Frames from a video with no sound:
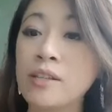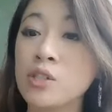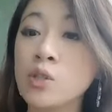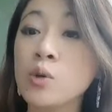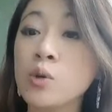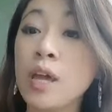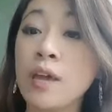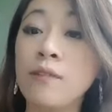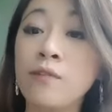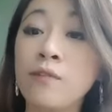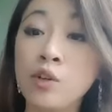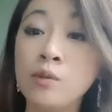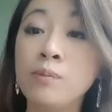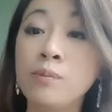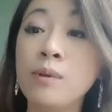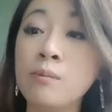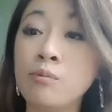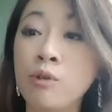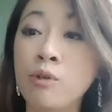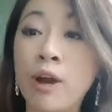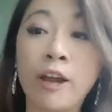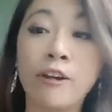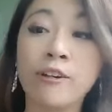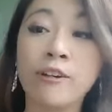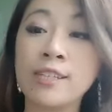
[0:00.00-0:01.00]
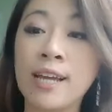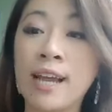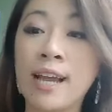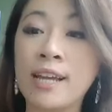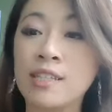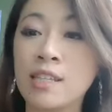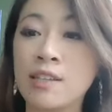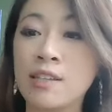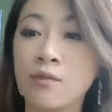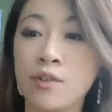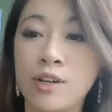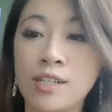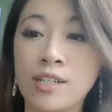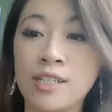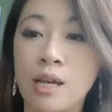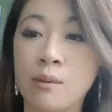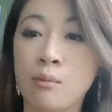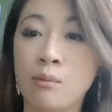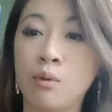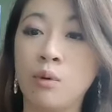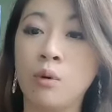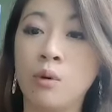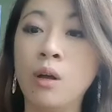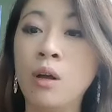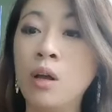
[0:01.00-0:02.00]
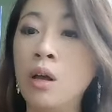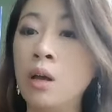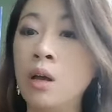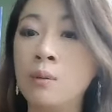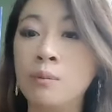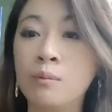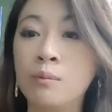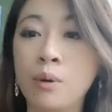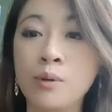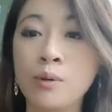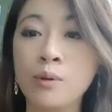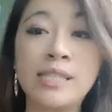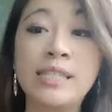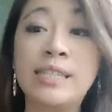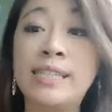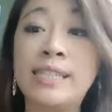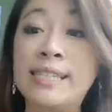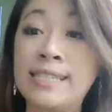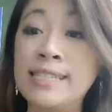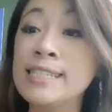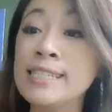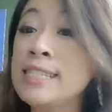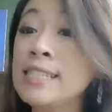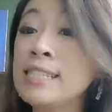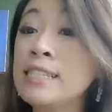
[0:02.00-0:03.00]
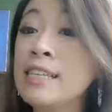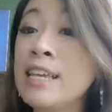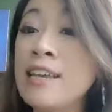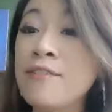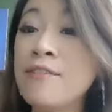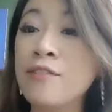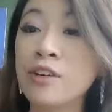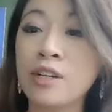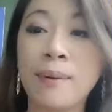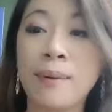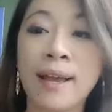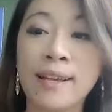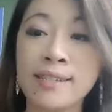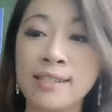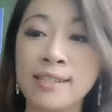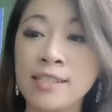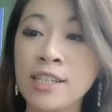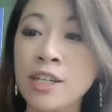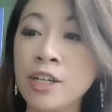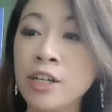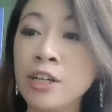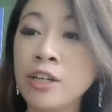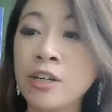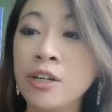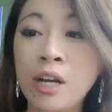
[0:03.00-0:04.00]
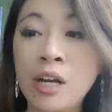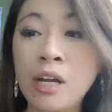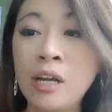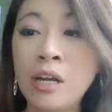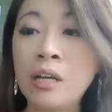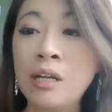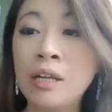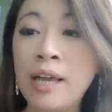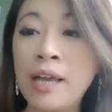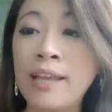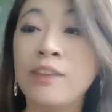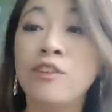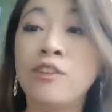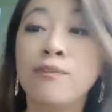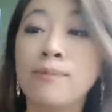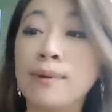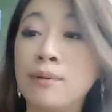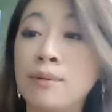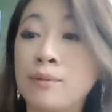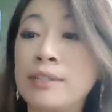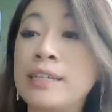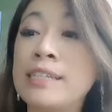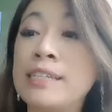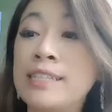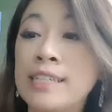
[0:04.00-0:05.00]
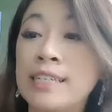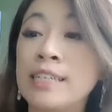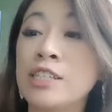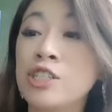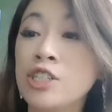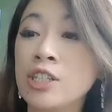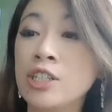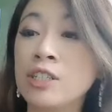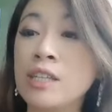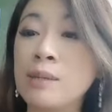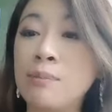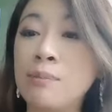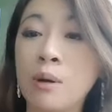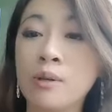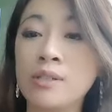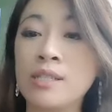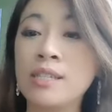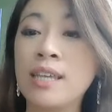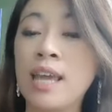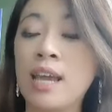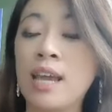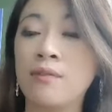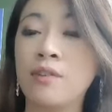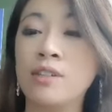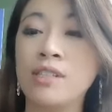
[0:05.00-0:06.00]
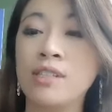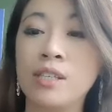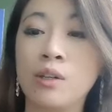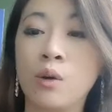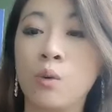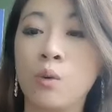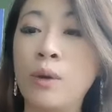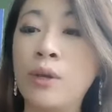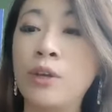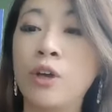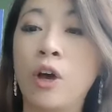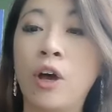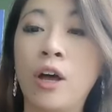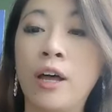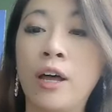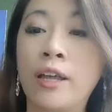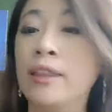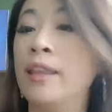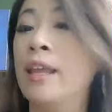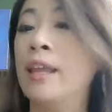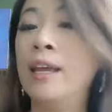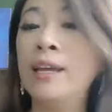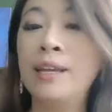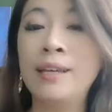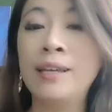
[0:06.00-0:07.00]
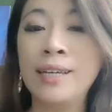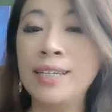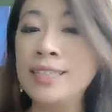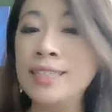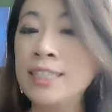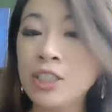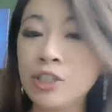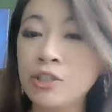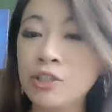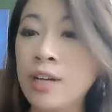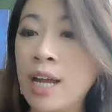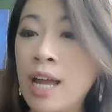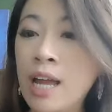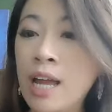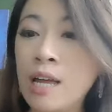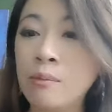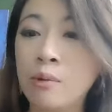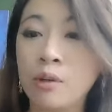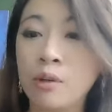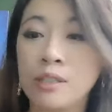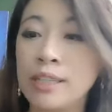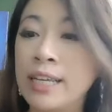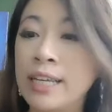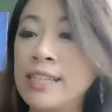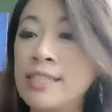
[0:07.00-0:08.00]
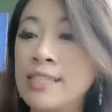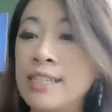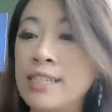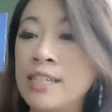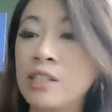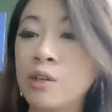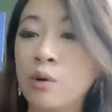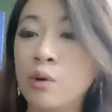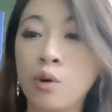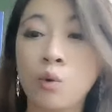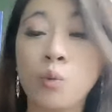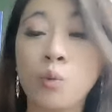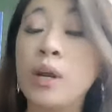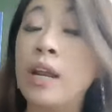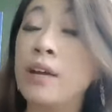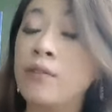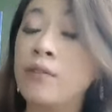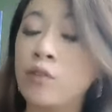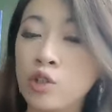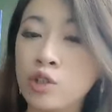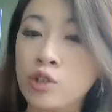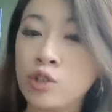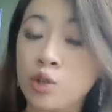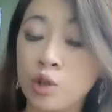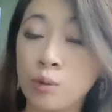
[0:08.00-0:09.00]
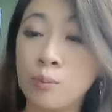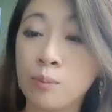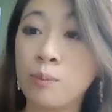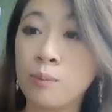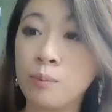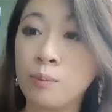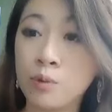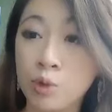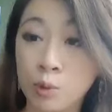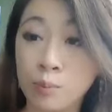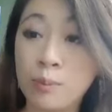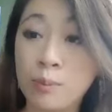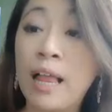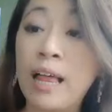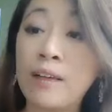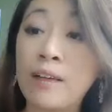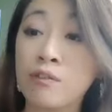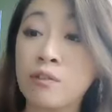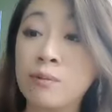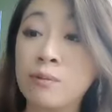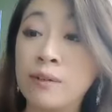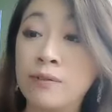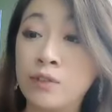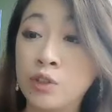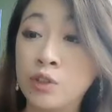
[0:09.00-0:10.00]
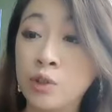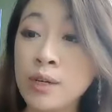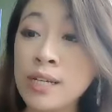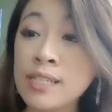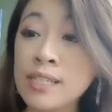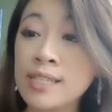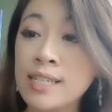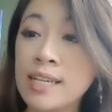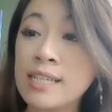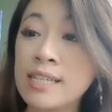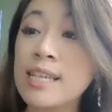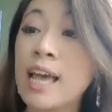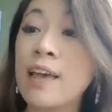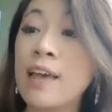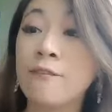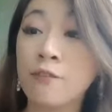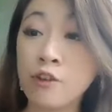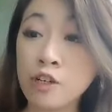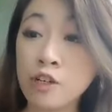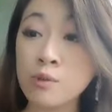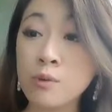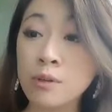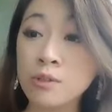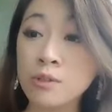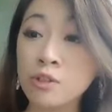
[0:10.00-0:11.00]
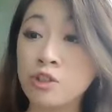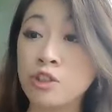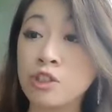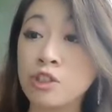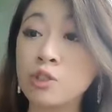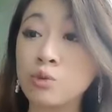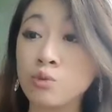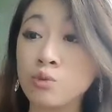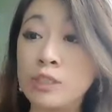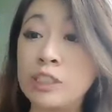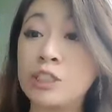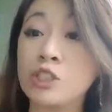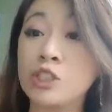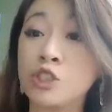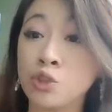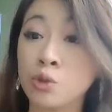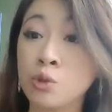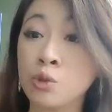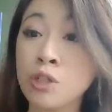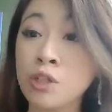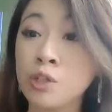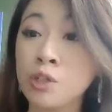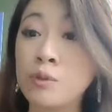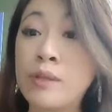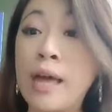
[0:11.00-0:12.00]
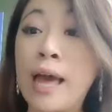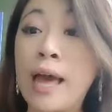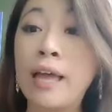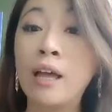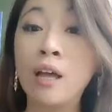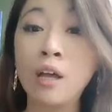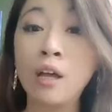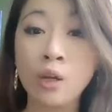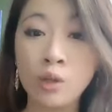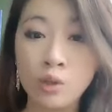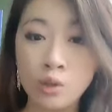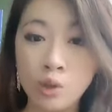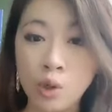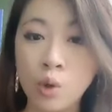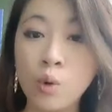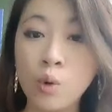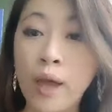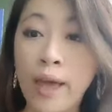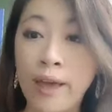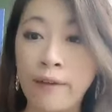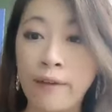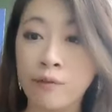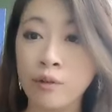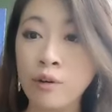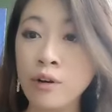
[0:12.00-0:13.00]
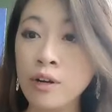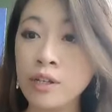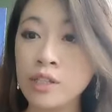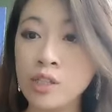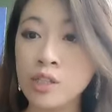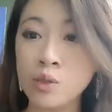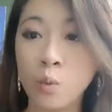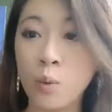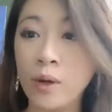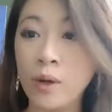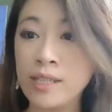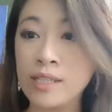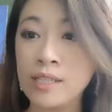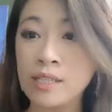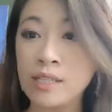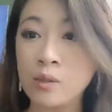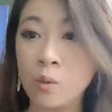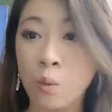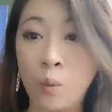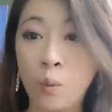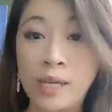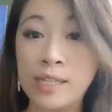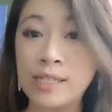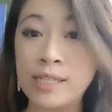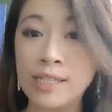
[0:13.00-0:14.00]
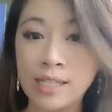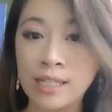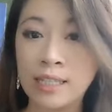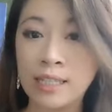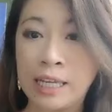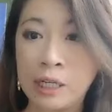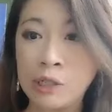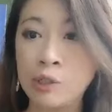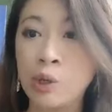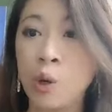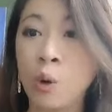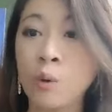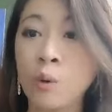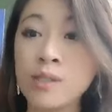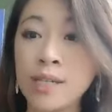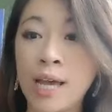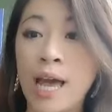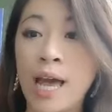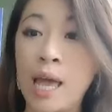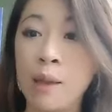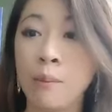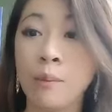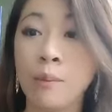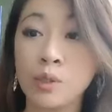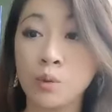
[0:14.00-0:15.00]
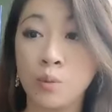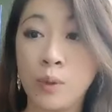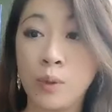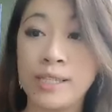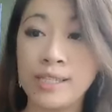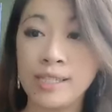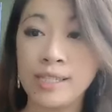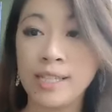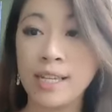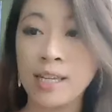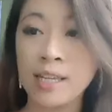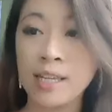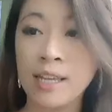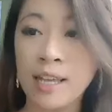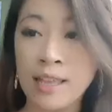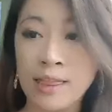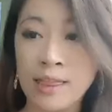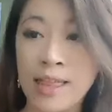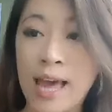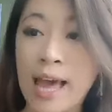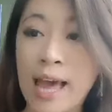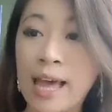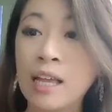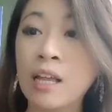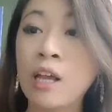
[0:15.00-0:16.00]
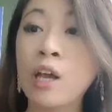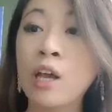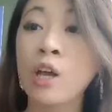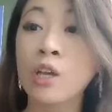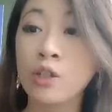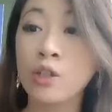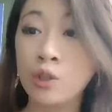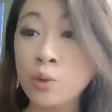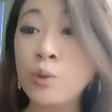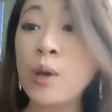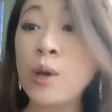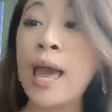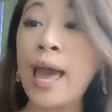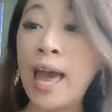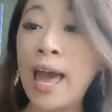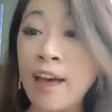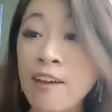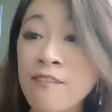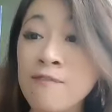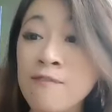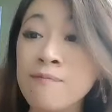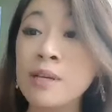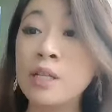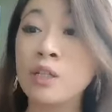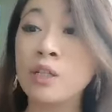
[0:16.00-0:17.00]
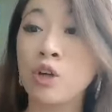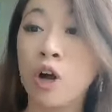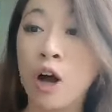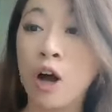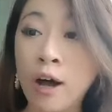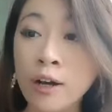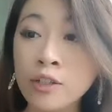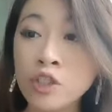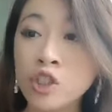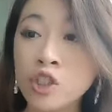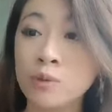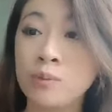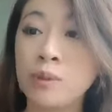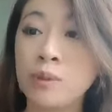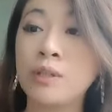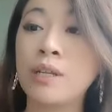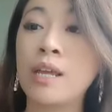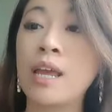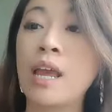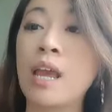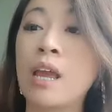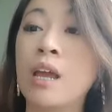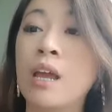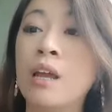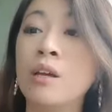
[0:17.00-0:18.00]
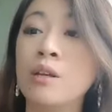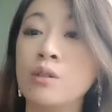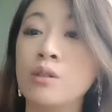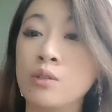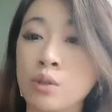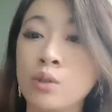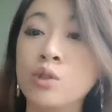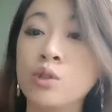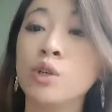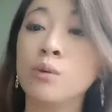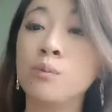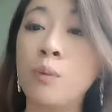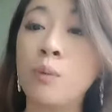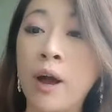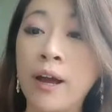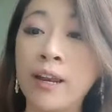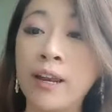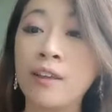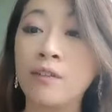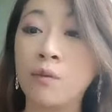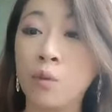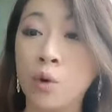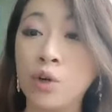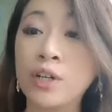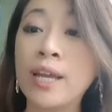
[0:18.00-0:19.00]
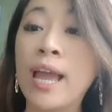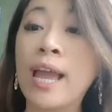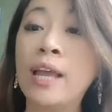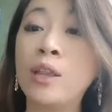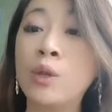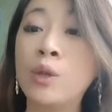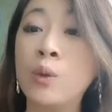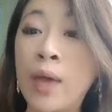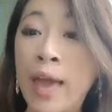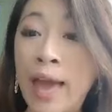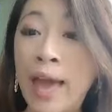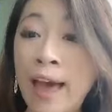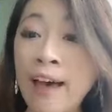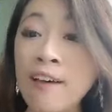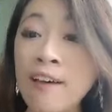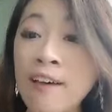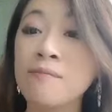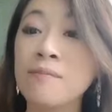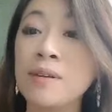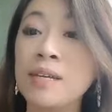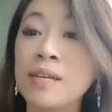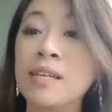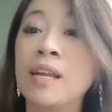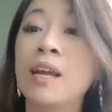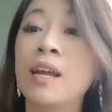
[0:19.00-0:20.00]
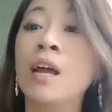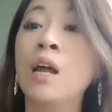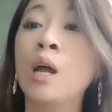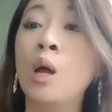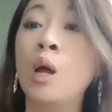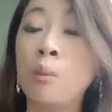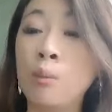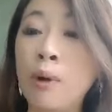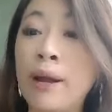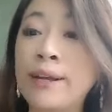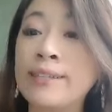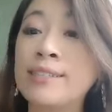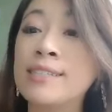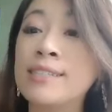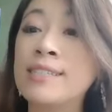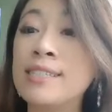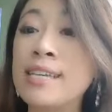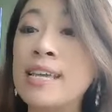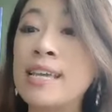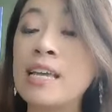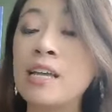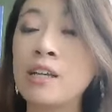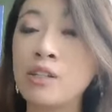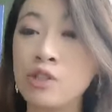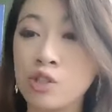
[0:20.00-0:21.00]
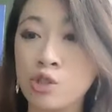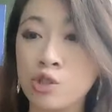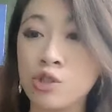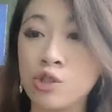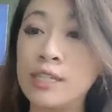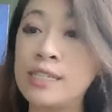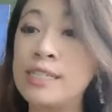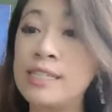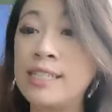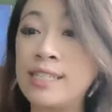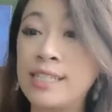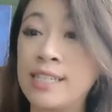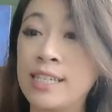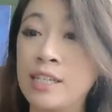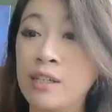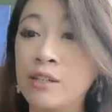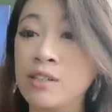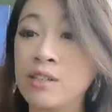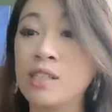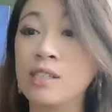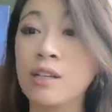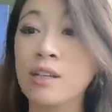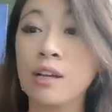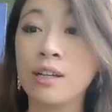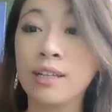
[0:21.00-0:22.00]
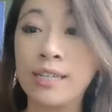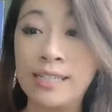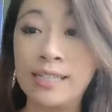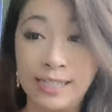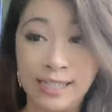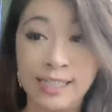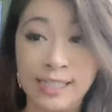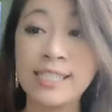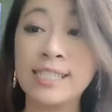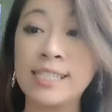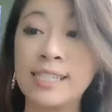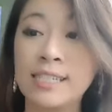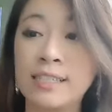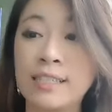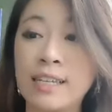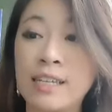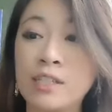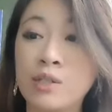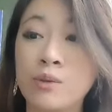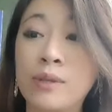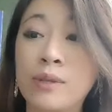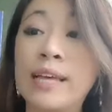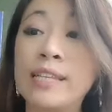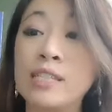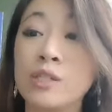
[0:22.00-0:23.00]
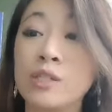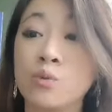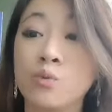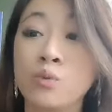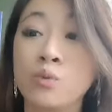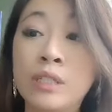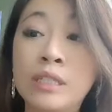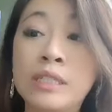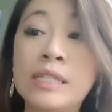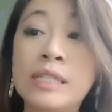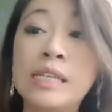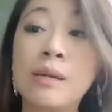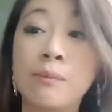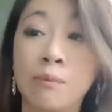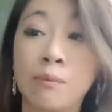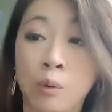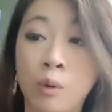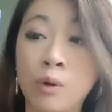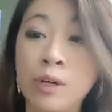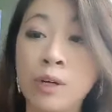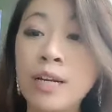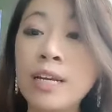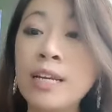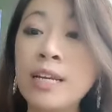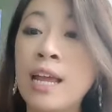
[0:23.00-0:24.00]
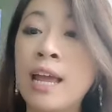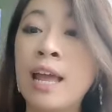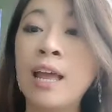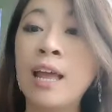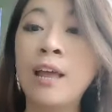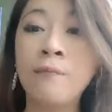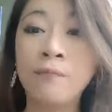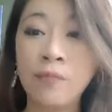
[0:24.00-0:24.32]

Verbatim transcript: So if you've been prioritizing, for example, posting consistently for the past year, and you've been really diligently posting every single week on Instagram or LinkedIn or whatever your, your platform of choice is, I first want to just reassure you that no efforts was wasted, like no time was wasted in that. You have been contributing to your body work and you have been practicing certain skills consistently. So that's really important.